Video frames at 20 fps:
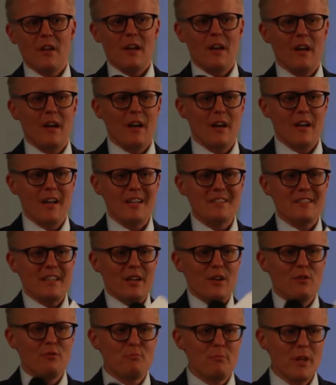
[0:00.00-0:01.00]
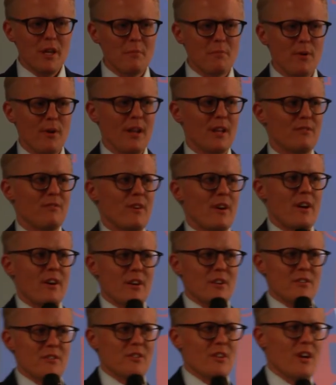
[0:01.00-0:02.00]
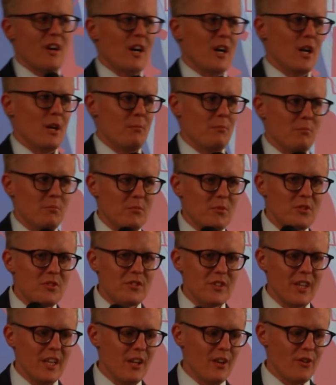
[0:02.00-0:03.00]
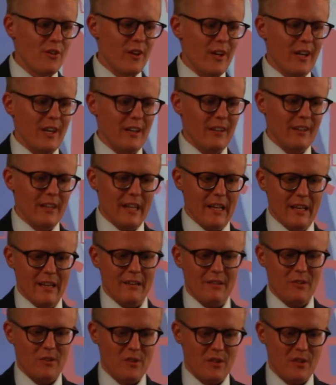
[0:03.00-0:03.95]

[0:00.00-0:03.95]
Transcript: uh, a set of people at various times steering the